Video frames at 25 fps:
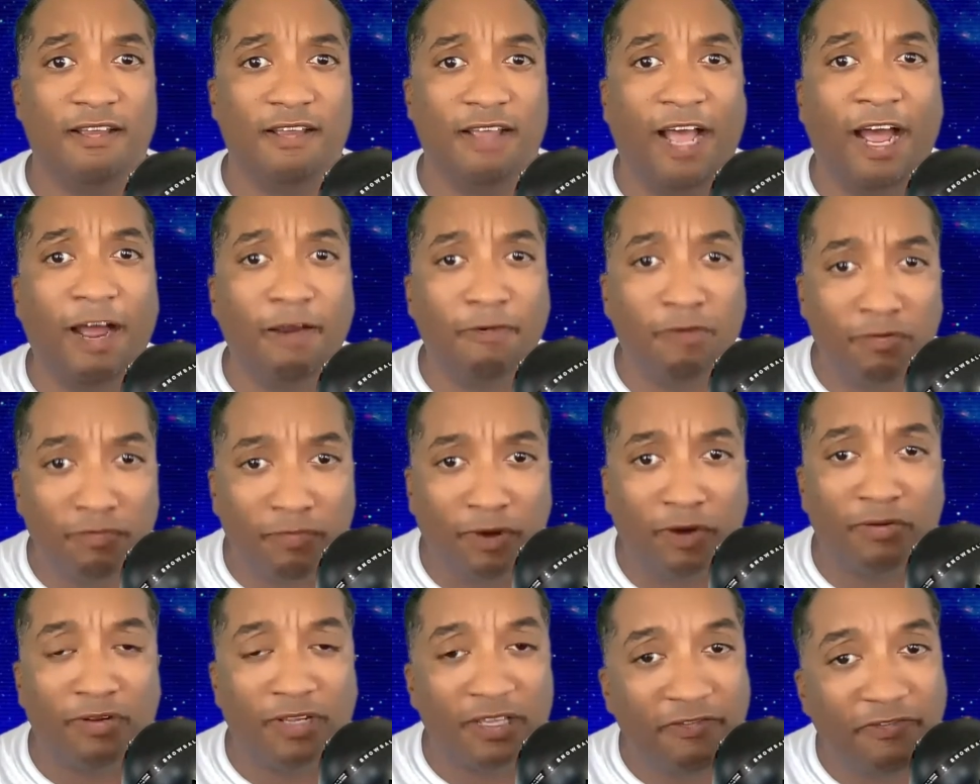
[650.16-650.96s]
"I
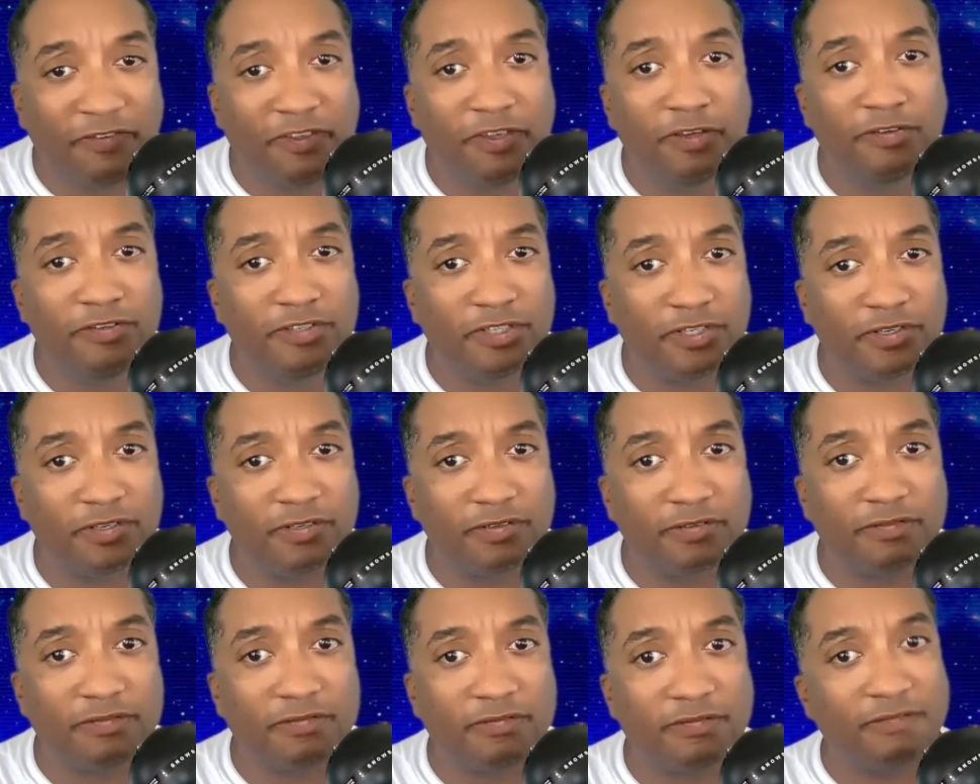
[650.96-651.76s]
remotely viewed you.
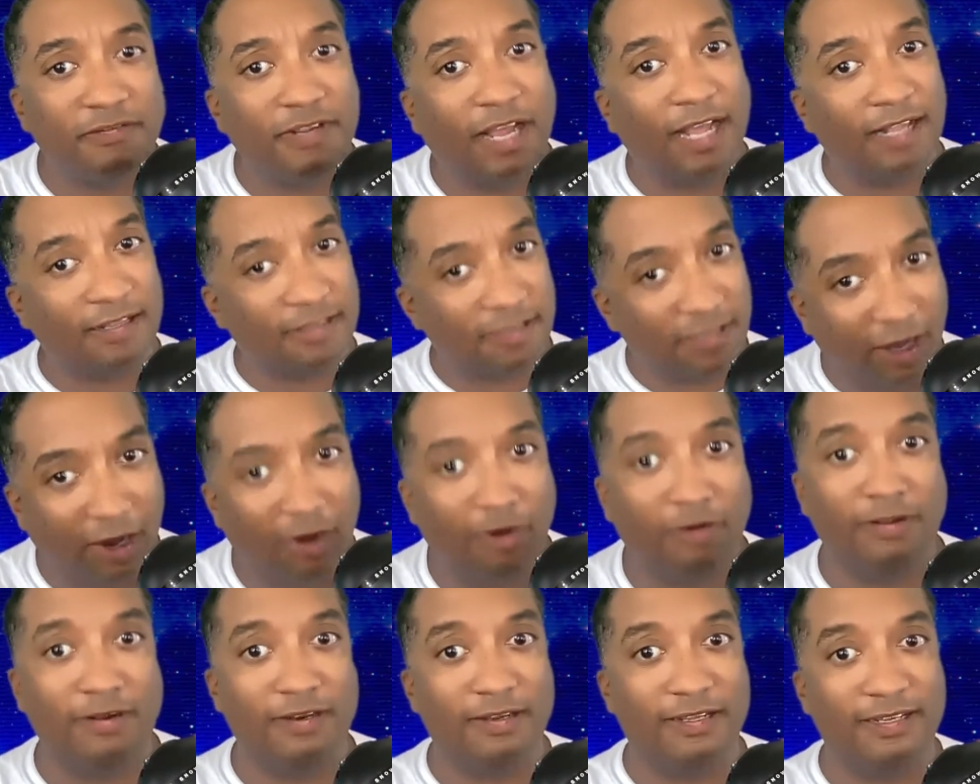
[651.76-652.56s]
I
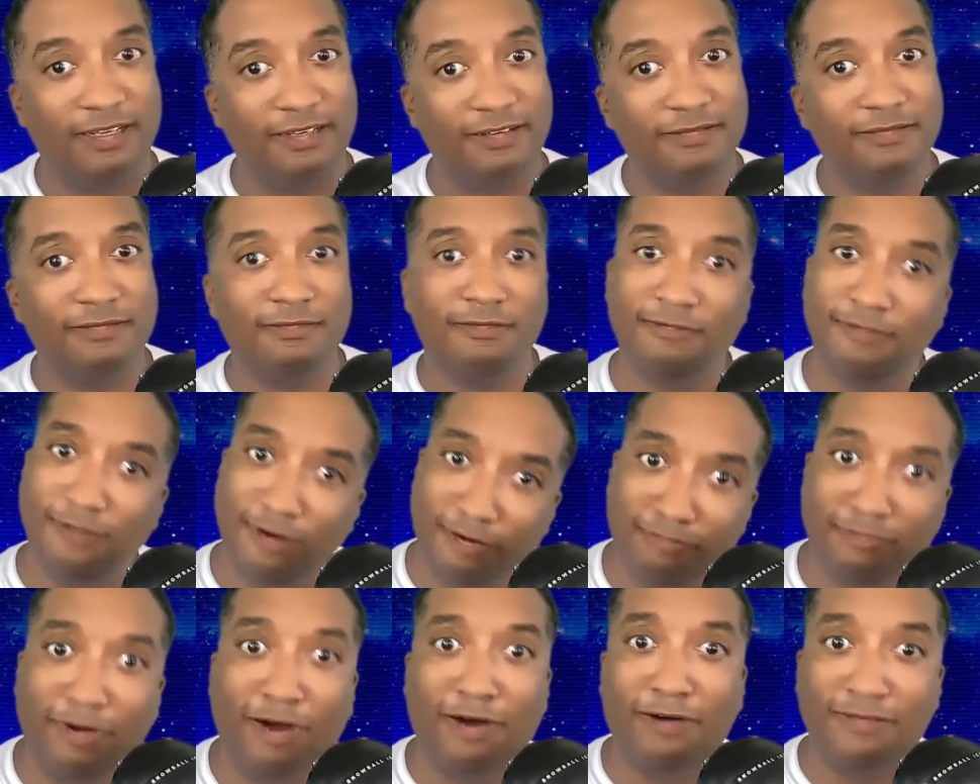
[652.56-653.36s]
totally
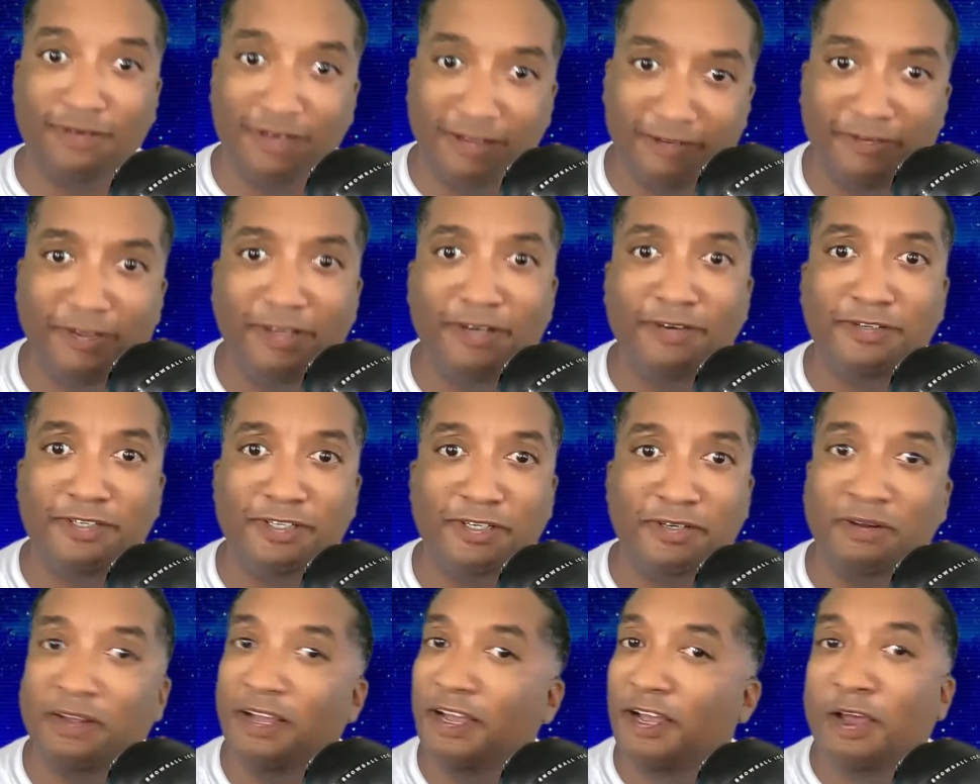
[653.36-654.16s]
remotely viewed
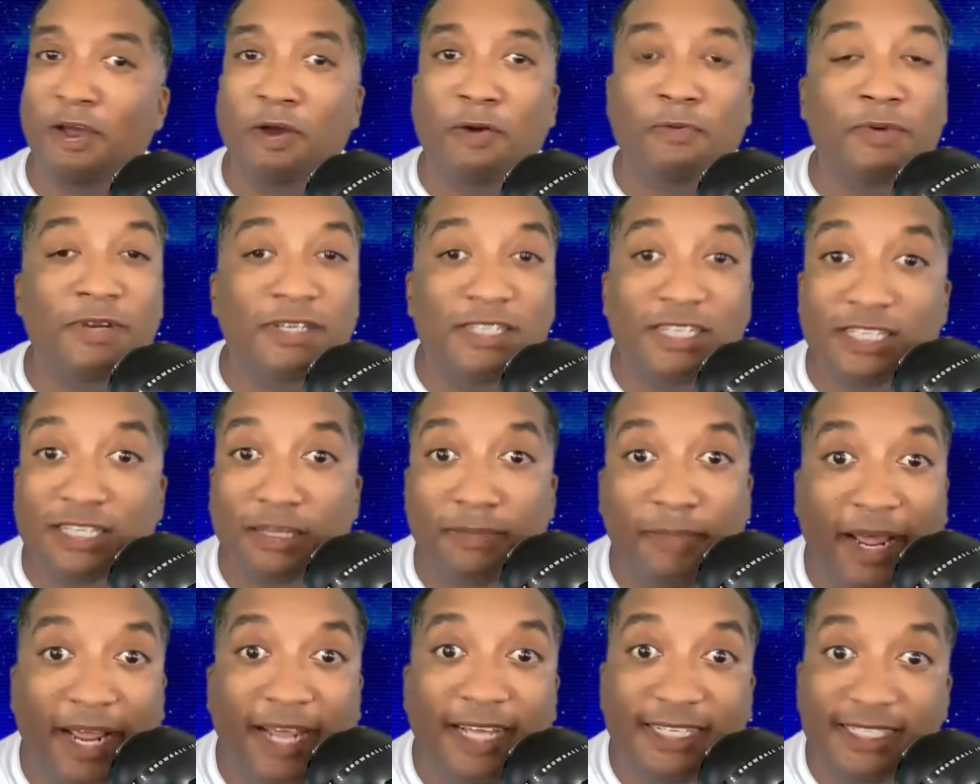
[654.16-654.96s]
you," which is
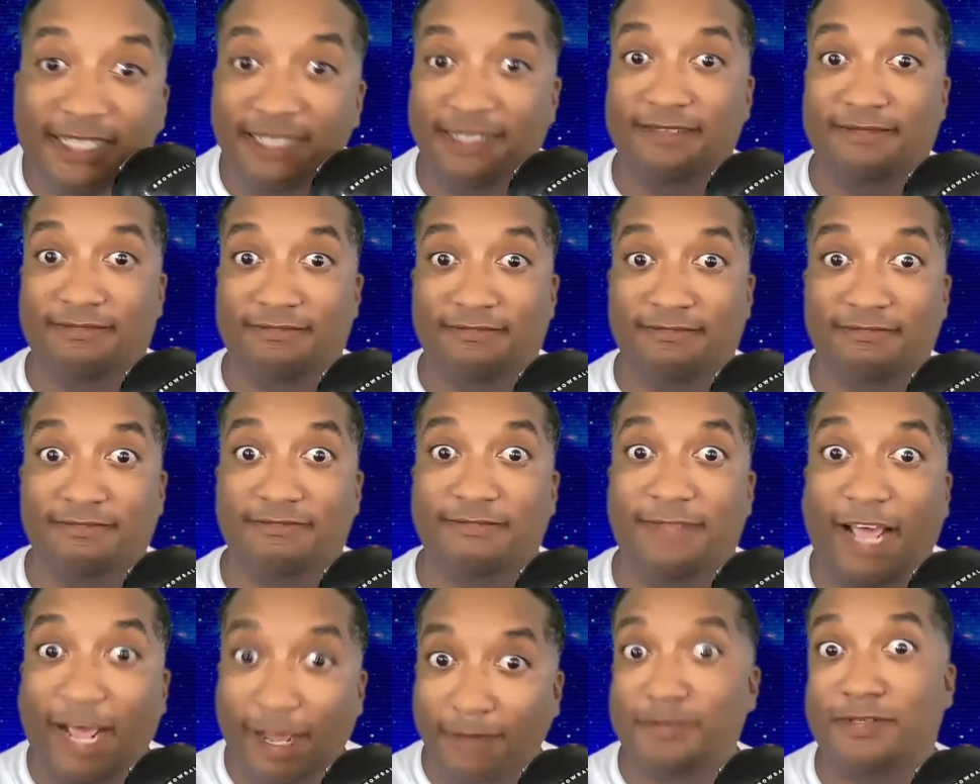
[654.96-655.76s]
amazing.
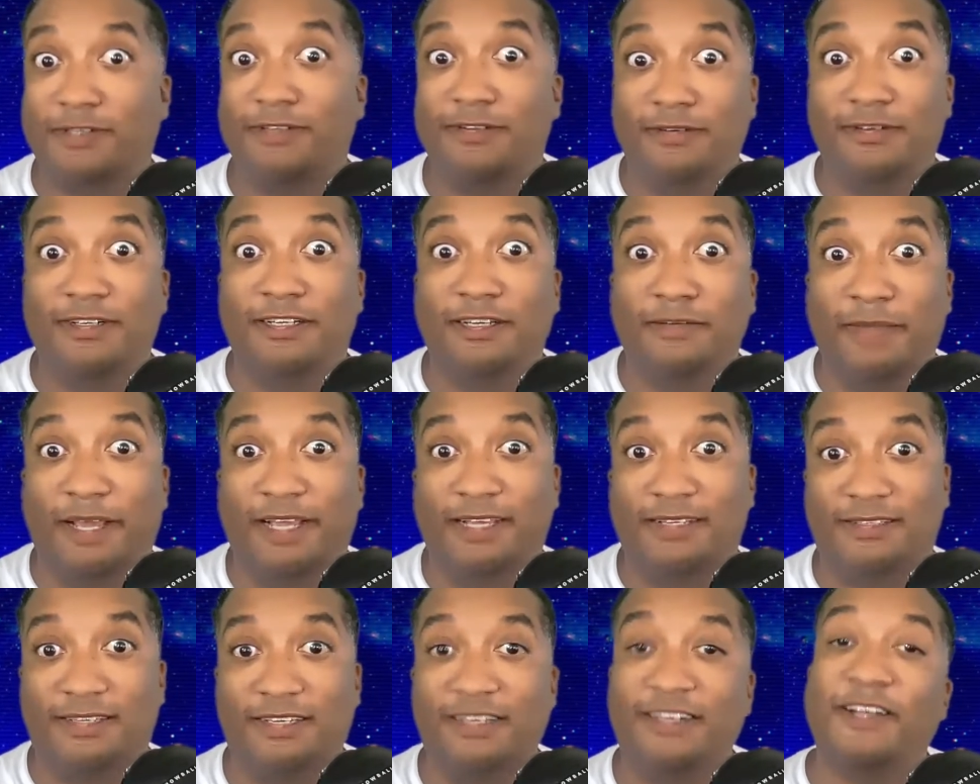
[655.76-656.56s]
Absolutely
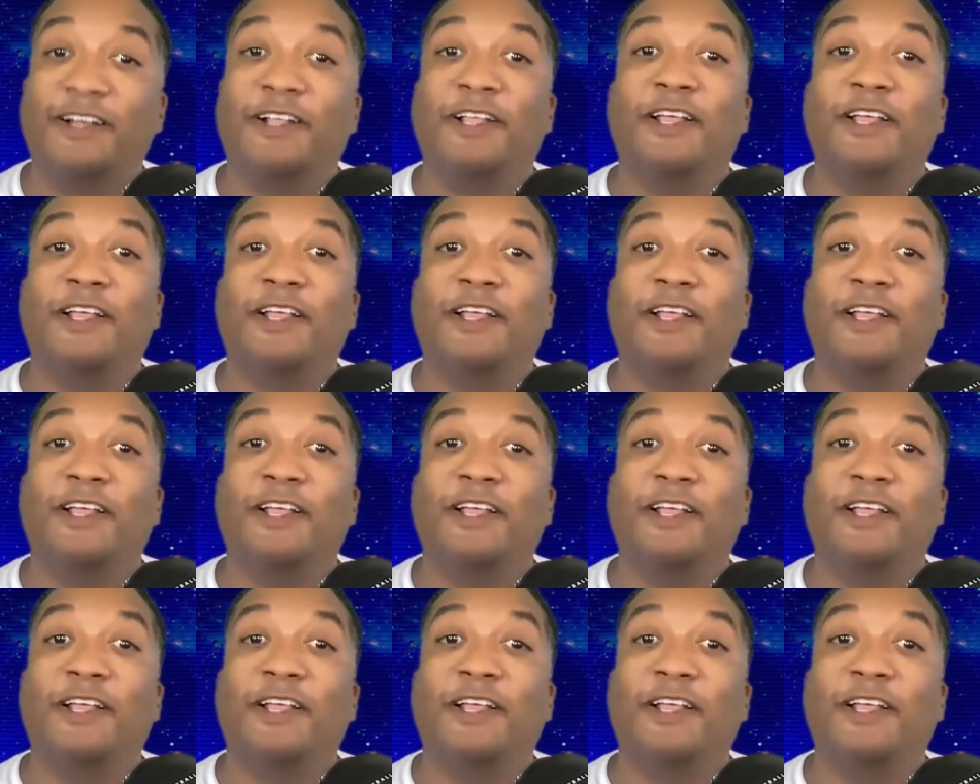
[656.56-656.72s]
amazing.